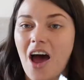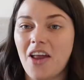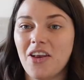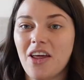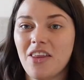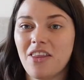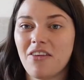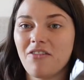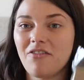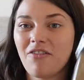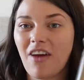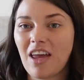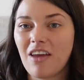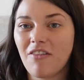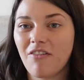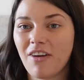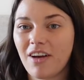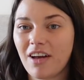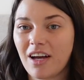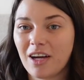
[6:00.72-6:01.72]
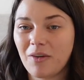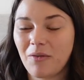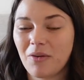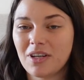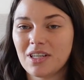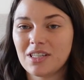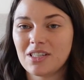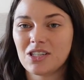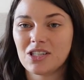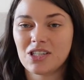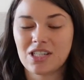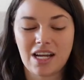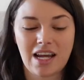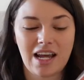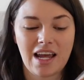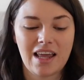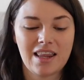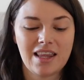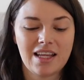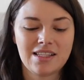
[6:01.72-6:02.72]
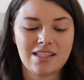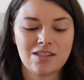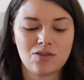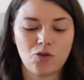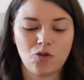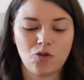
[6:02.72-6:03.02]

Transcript: Another favourite I wanted to share, this is